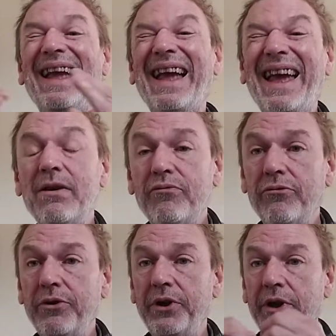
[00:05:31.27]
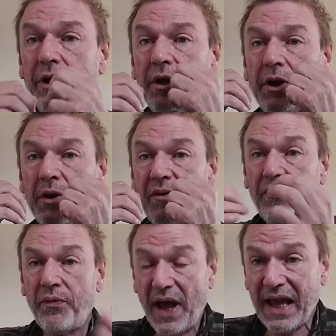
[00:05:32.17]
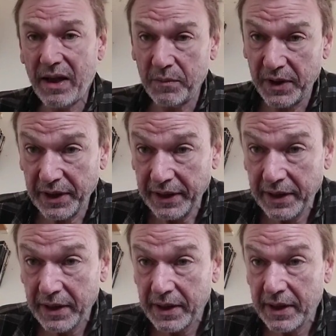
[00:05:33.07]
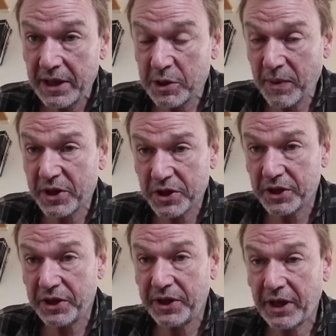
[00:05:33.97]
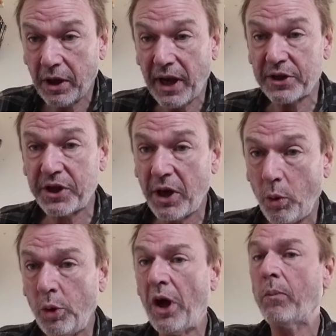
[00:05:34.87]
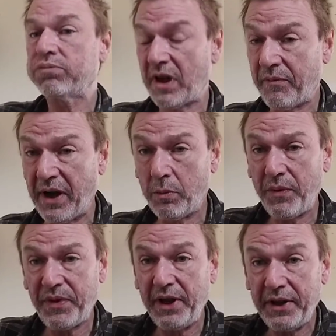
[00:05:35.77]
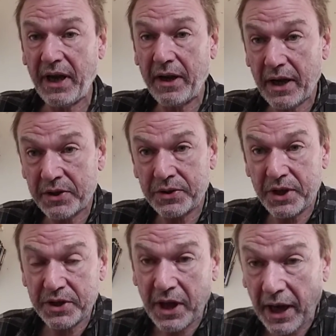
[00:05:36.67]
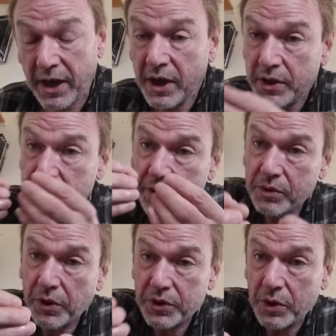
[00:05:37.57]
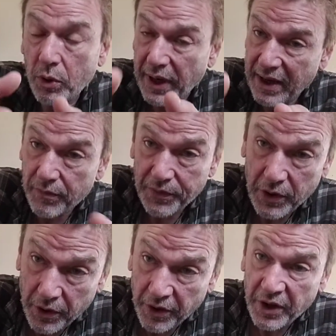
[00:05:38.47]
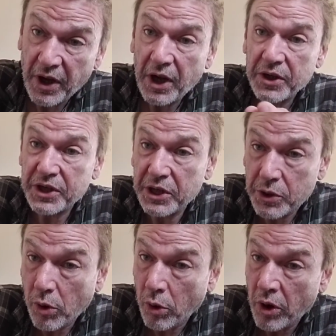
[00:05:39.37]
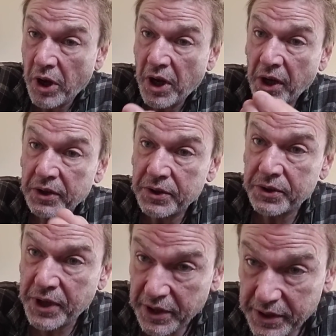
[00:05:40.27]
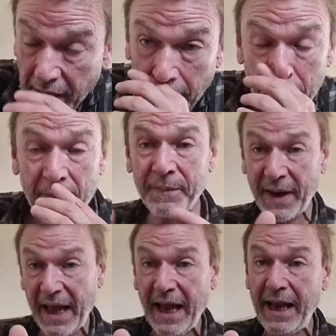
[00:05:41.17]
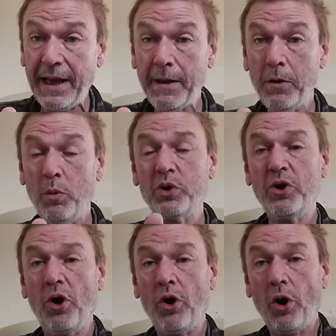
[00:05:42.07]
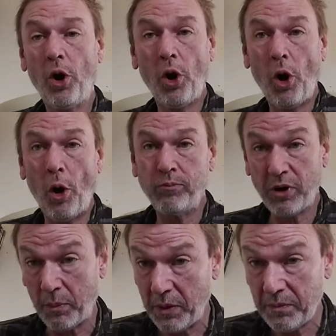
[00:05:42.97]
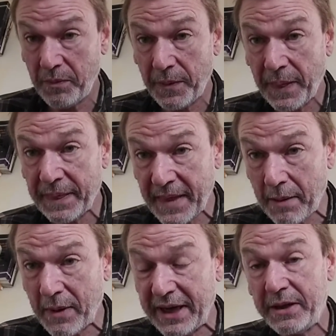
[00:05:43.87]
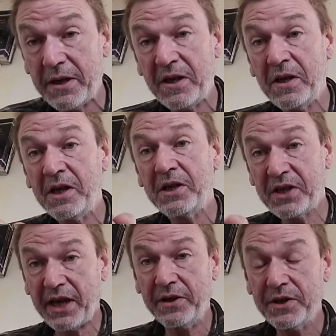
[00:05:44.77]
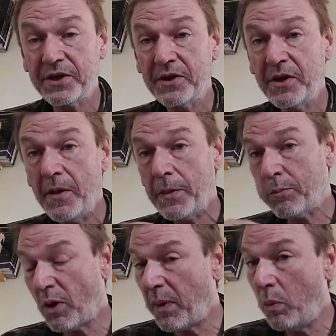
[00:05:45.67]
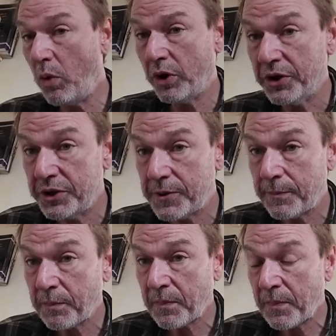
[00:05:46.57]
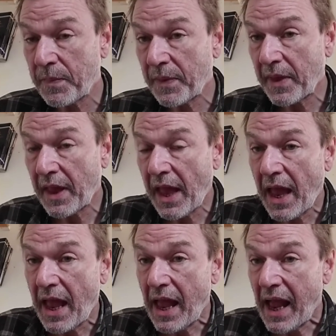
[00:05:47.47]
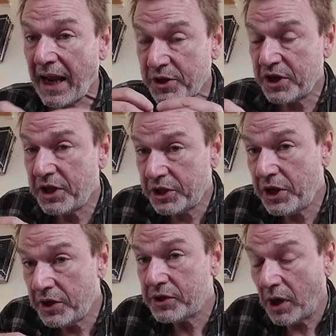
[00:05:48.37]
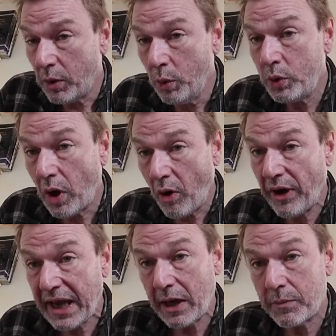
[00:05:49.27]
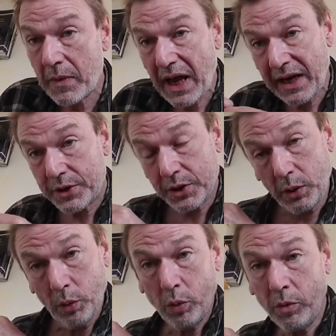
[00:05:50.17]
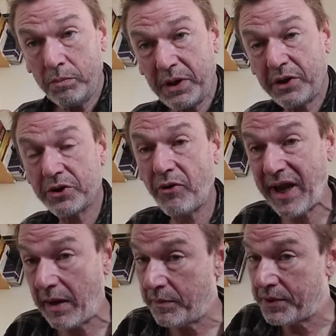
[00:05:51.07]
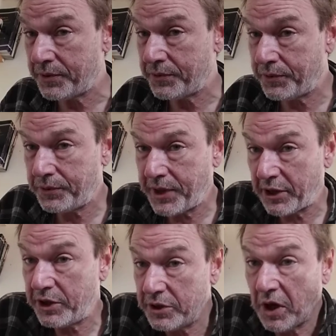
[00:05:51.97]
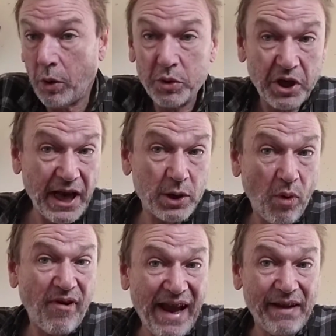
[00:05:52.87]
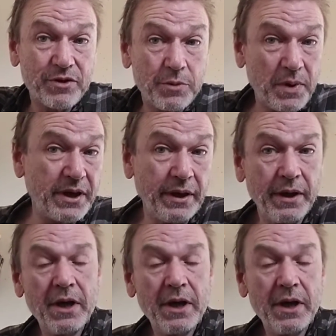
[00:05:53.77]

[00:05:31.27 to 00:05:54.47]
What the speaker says: every family, especially, as the older brother with the younger sister, you've got to look out for her. She's your sister. Now that was not a problem. That made sense. The problem was, at 6 years old, I am at school because I am 6 years old, so that's where I have to be.